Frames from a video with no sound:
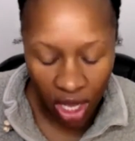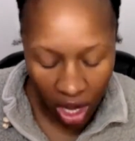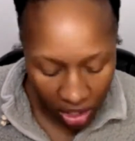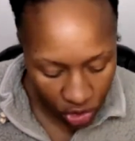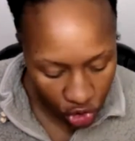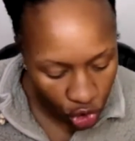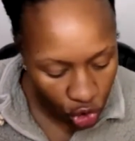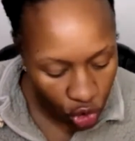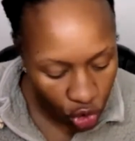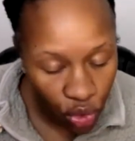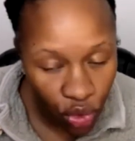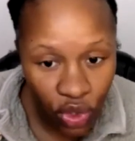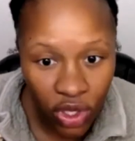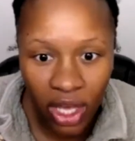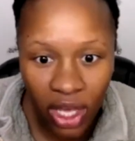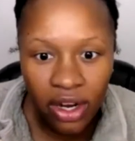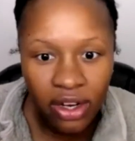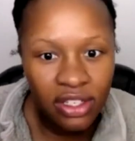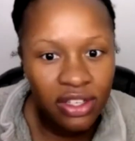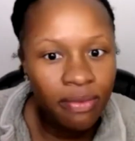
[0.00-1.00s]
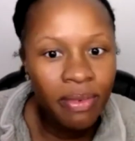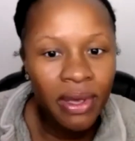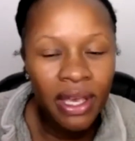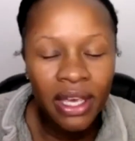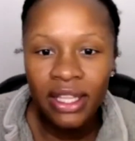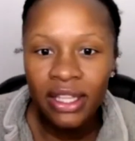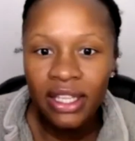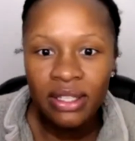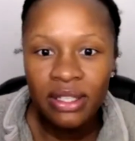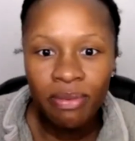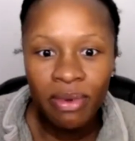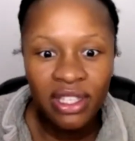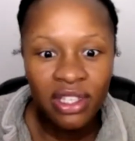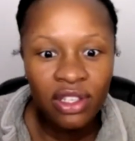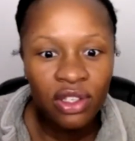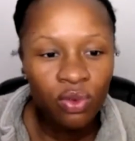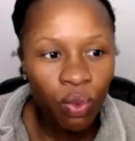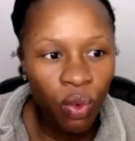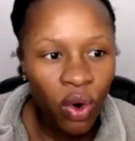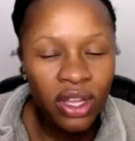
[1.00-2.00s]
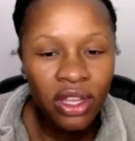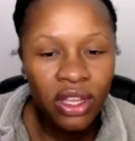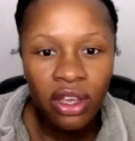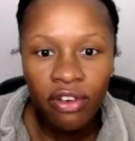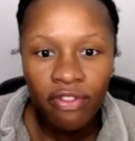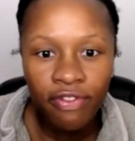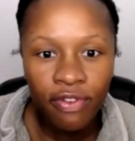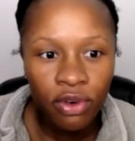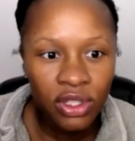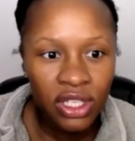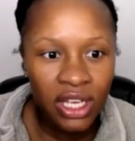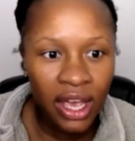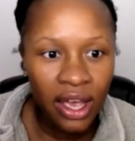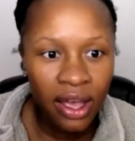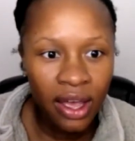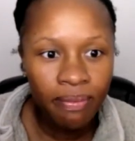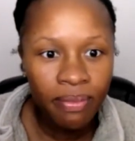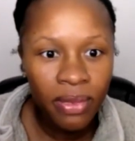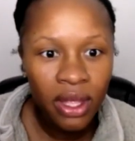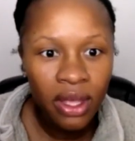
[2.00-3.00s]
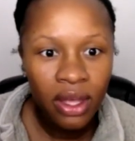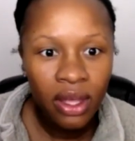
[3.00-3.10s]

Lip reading: y'all, 2 years of being in this business, 1 year full time,